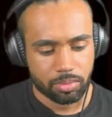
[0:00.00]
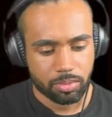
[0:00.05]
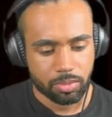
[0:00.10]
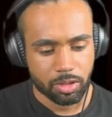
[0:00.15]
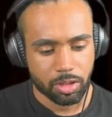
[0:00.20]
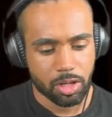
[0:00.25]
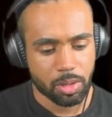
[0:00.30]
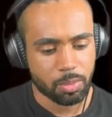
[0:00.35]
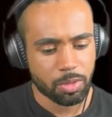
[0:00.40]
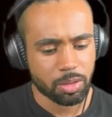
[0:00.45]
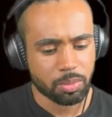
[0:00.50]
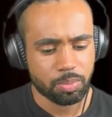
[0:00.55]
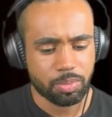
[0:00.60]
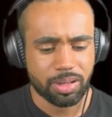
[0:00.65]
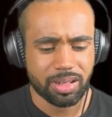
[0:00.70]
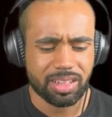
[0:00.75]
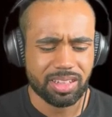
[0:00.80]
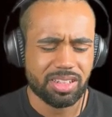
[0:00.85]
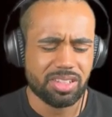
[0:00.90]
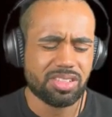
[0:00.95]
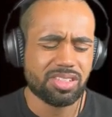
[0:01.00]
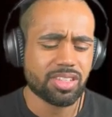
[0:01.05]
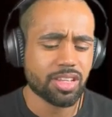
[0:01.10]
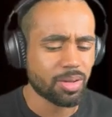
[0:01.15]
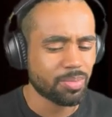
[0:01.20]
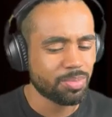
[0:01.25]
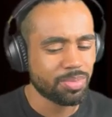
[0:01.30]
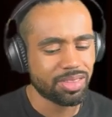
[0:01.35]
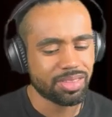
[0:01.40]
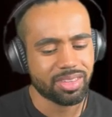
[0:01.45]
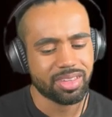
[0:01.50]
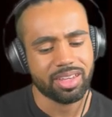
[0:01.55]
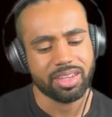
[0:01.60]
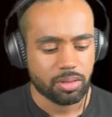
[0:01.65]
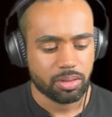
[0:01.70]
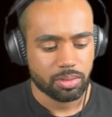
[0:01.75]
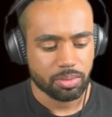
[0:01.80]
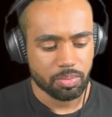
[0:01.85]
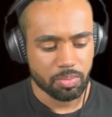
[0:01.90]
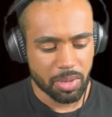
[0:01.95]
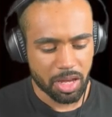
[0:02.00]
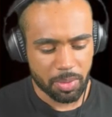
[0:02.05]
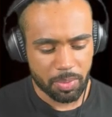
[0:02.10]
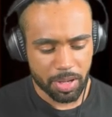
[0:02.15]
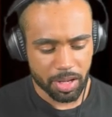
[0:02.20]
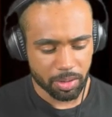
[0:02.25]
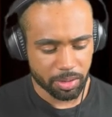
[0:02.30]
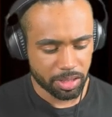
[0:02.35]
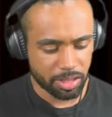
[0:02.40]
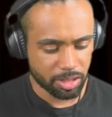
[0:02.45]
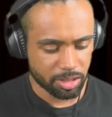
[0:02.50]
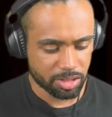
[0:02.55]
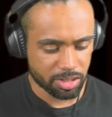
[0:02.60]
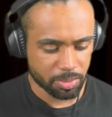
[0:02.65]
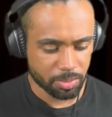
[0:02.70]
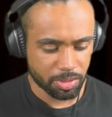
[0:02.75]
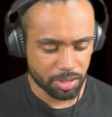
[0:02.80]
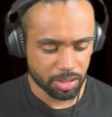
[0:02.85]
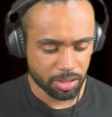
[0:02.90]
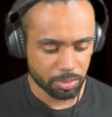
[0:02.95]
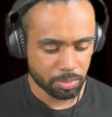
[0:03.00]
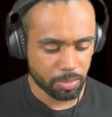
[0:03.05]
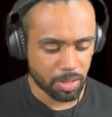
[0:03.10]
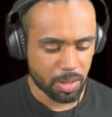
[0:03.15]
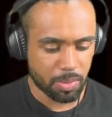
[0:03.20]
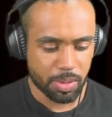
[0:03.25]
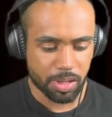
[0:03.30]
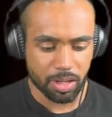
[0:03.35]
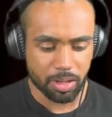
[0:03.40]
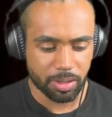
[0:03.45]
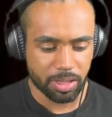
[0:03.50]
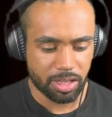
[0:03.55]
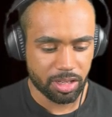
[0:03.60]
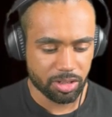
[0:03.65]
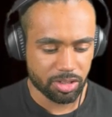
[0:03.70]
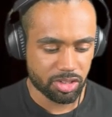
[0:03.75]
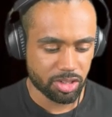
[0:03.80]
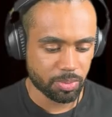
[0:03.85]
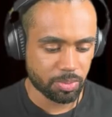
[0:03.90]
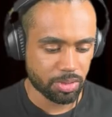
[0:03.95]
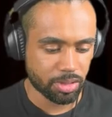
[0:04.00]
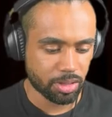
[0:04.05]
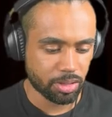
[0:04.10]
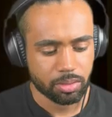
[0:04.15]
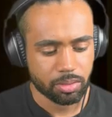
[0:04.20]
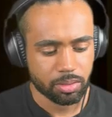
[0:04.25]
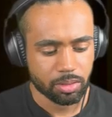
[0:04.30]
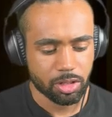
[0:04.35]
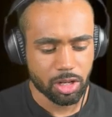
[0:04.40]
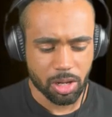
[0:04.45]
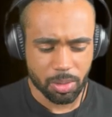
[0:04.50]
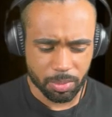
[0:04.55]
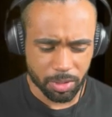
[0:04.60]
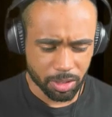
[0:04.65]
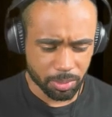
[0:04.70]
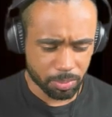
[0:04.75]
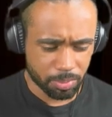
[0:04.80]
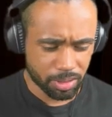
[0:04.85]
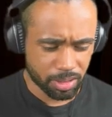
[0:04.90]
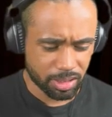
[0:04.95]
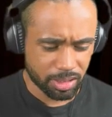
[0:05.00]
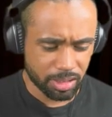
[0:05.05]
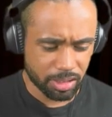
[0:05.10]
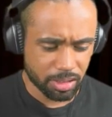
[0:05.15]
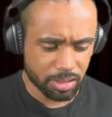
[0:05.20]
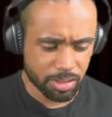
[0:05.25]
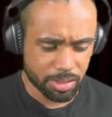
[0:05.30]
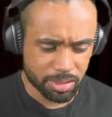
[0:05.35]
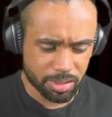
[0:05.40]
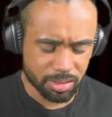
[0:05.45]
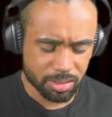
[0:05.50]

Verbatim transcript: Come on, please, something. Maybe I'll hear something. Maybe I'll hear something. Come on, please.